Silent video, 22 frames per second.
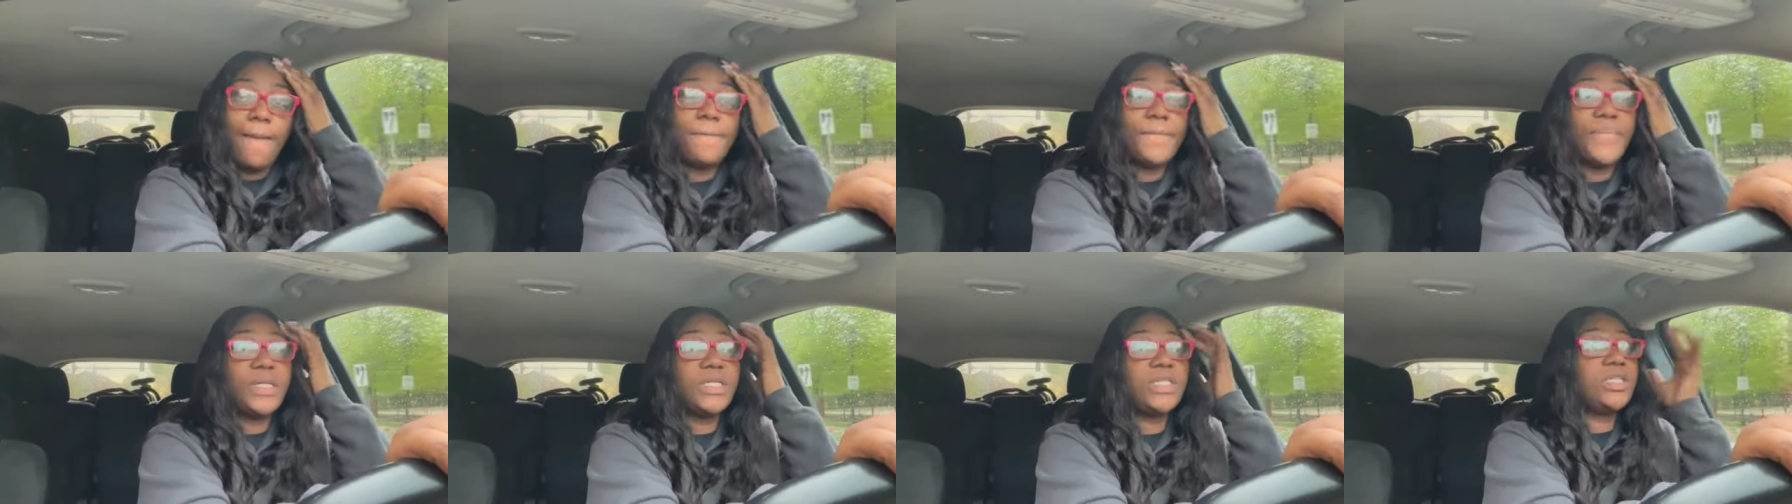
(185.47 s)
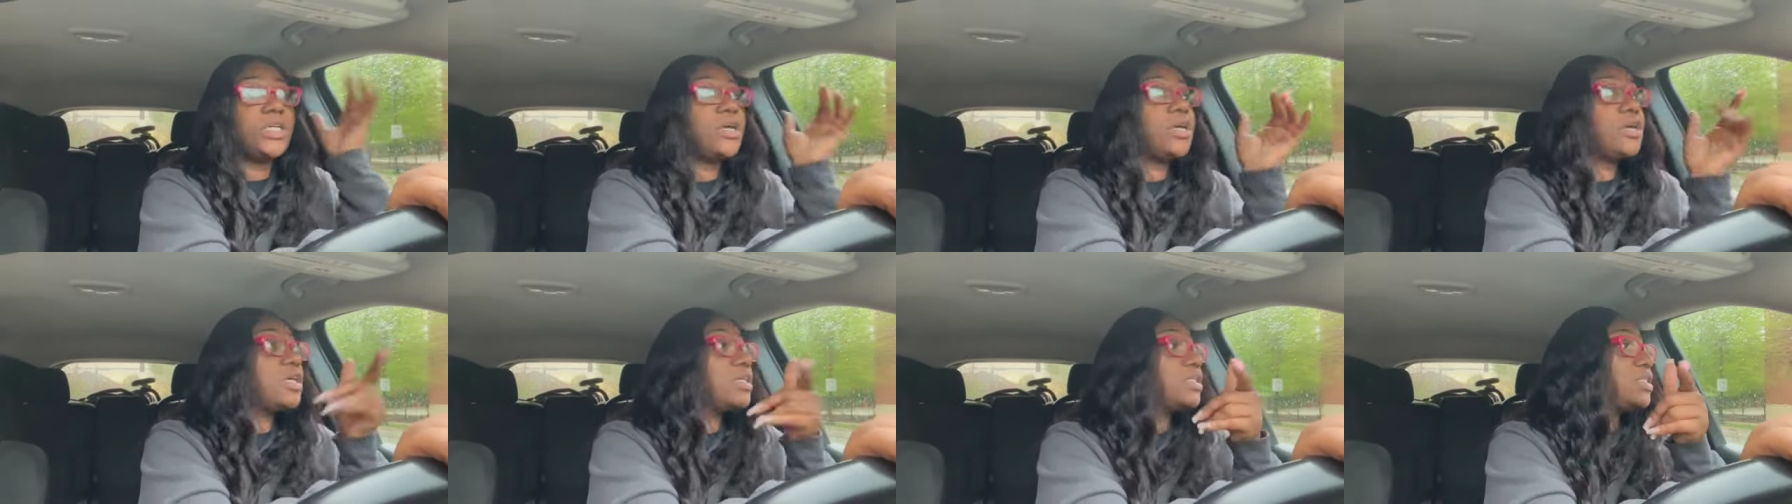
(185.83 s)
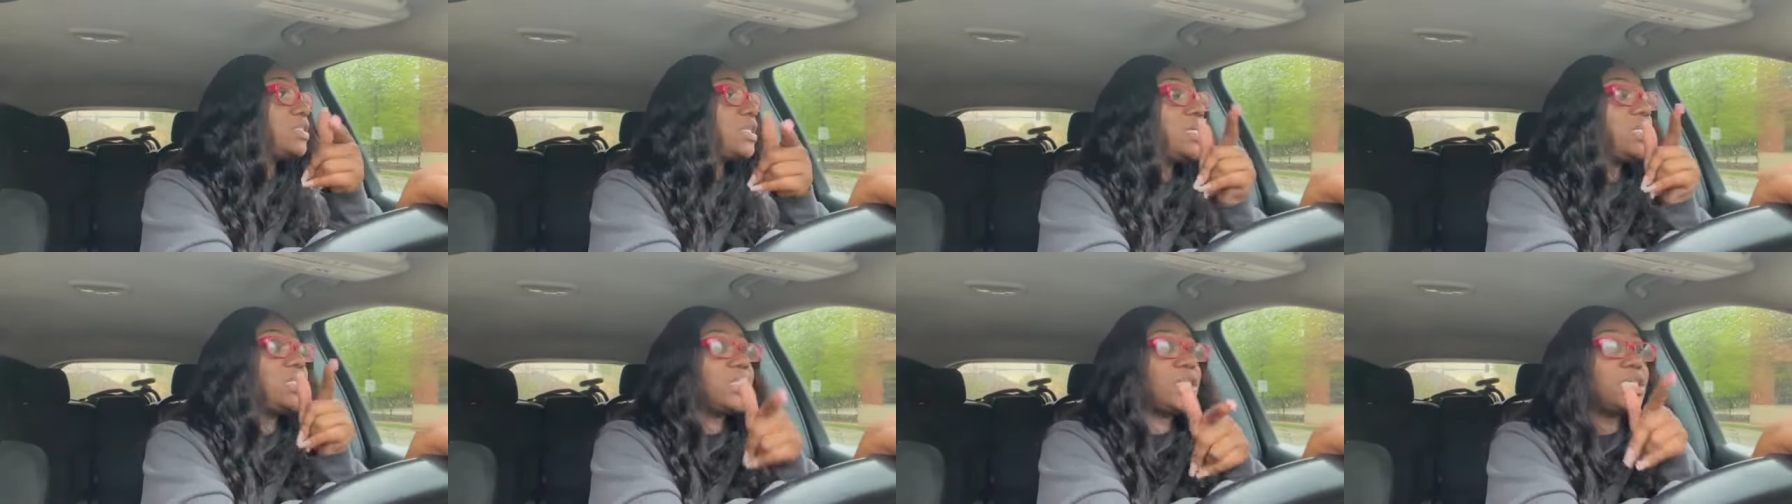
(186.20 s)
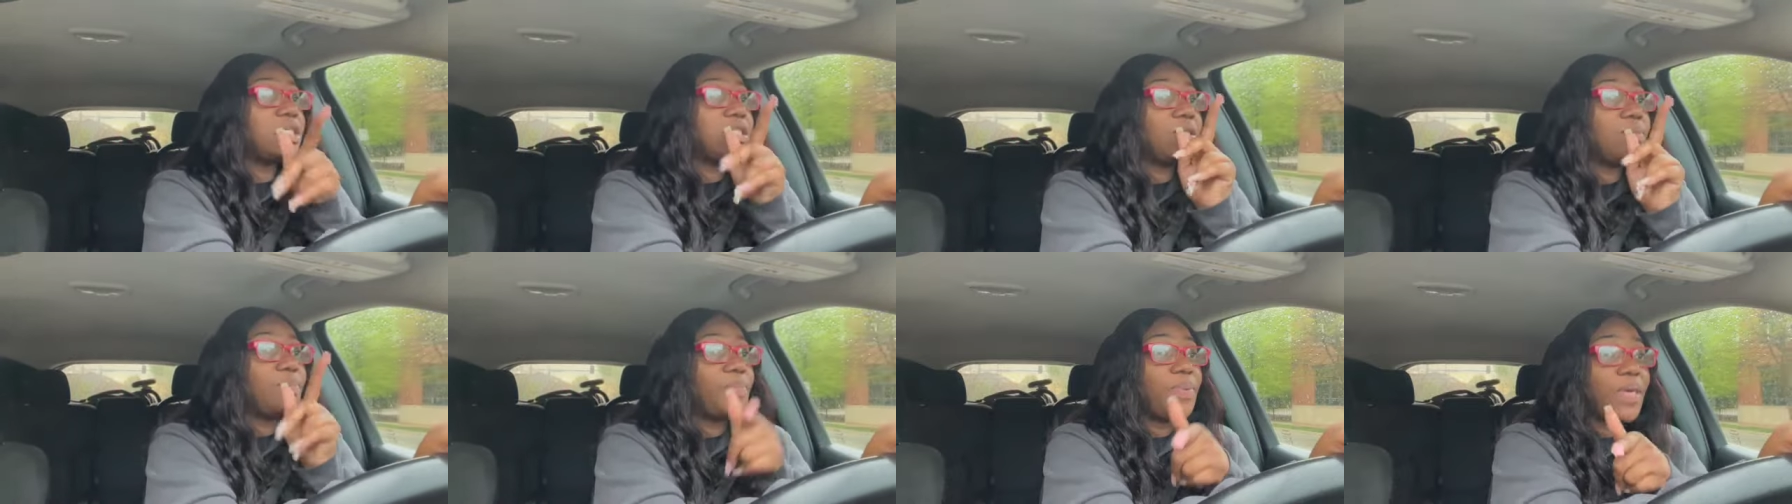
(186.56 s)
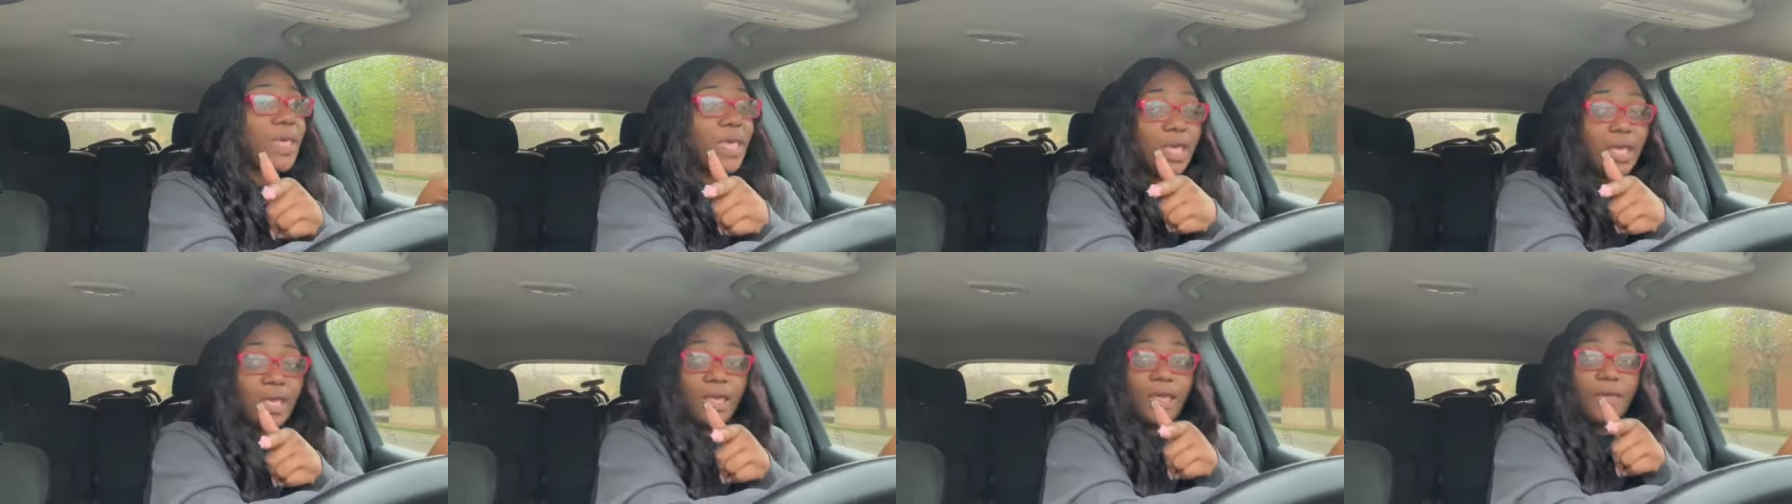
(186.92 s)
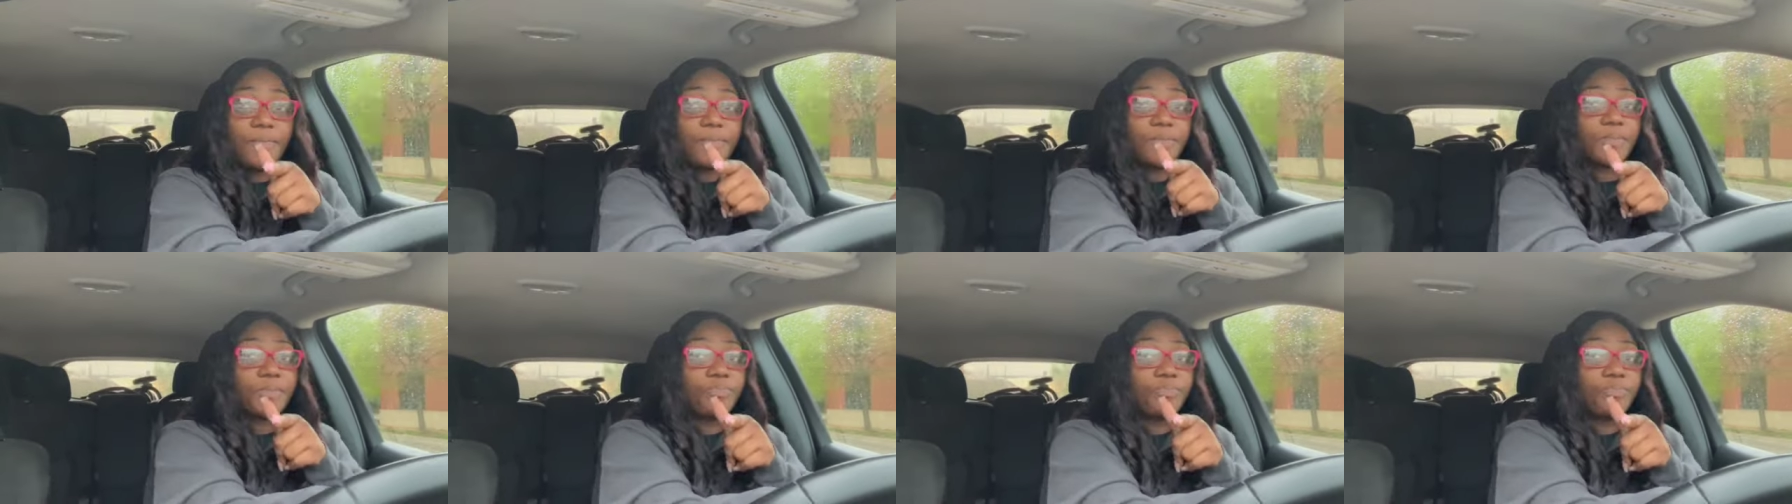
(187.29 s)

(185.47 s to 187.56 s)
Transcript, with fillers: But your girl think this pink,